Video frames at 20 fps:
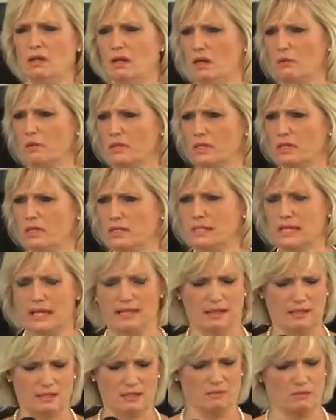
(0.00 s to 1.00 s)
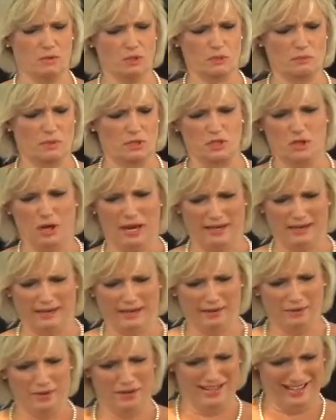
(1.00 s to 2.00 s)
I wasn't going to say that, so I've lost my train
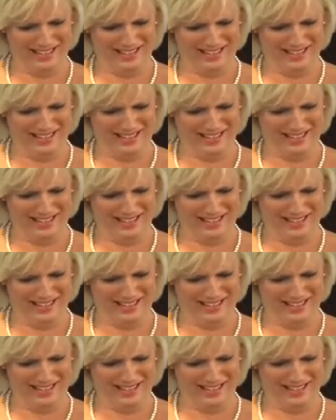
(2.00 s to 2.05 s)
now.